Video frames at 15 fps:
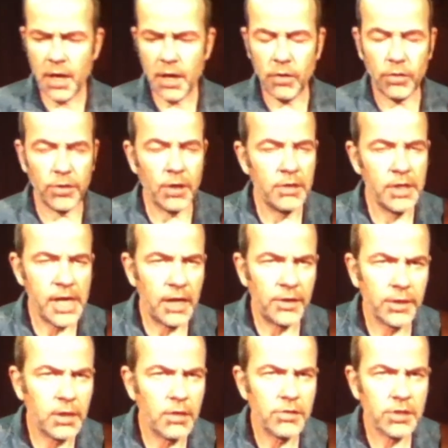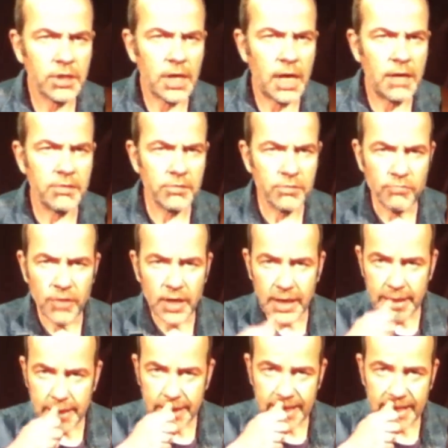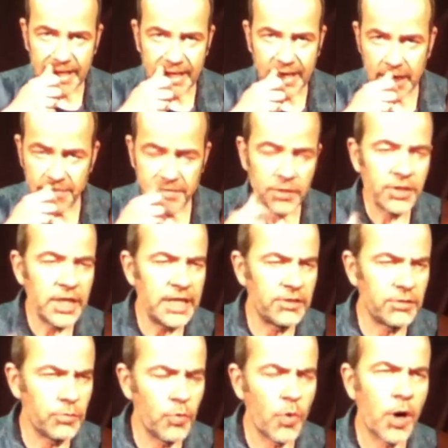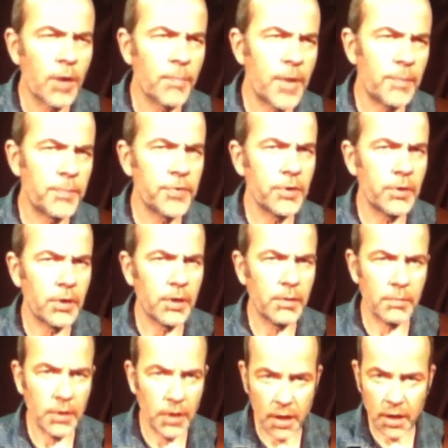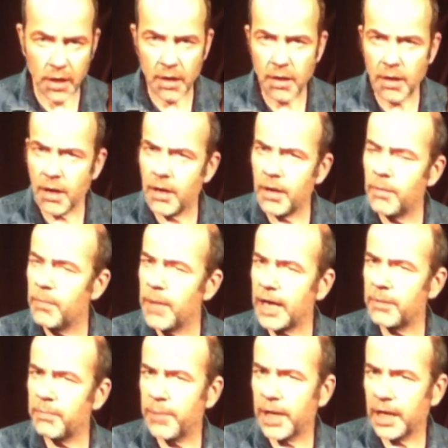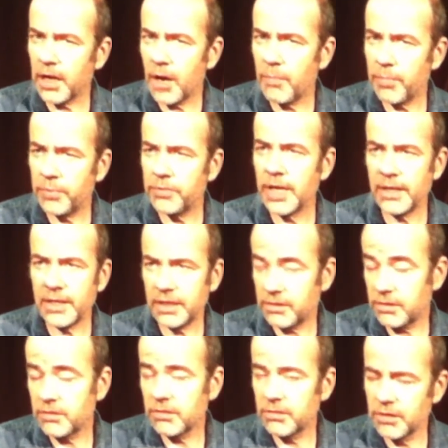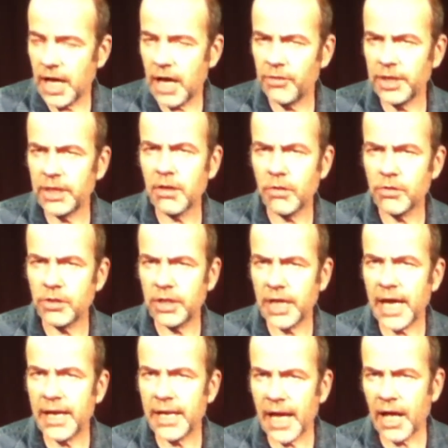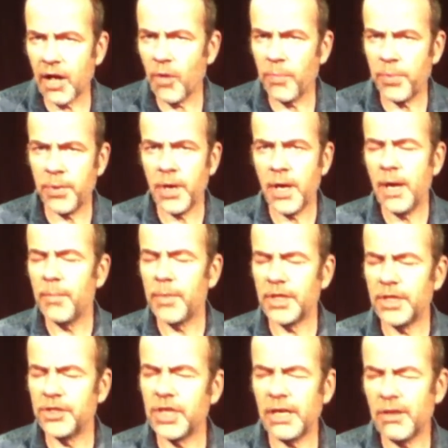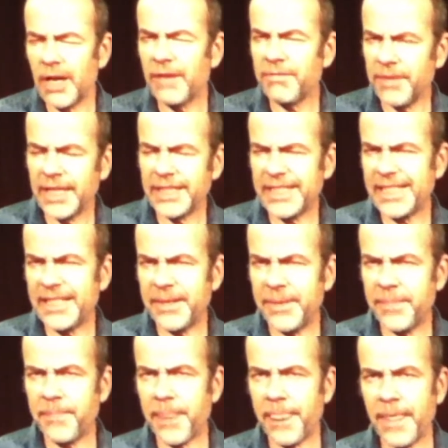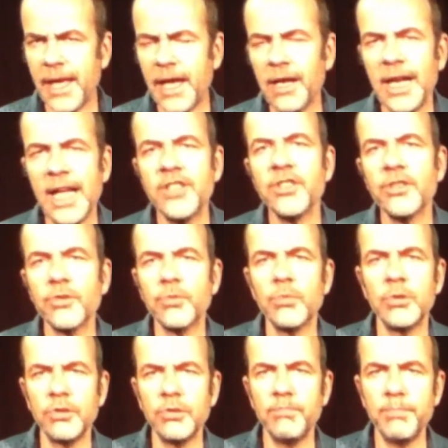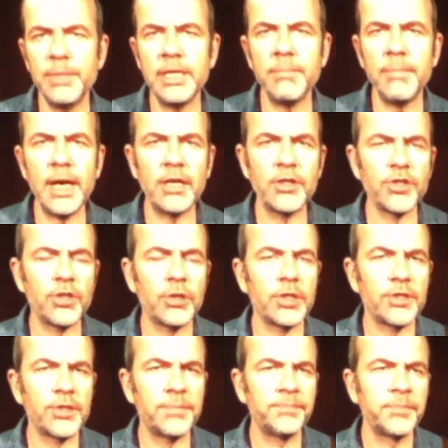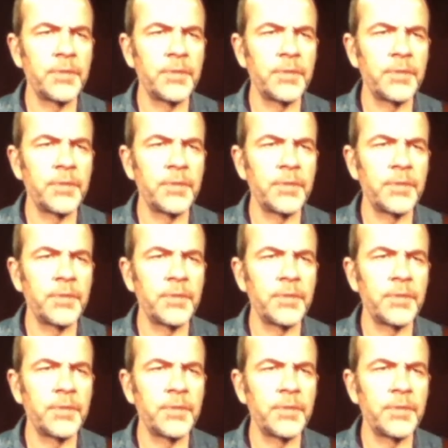Although the alnicos sound really killer, and if you need to warm up your back pickup, then the alnicos can help. But in general, I think the Legends would be a better choice.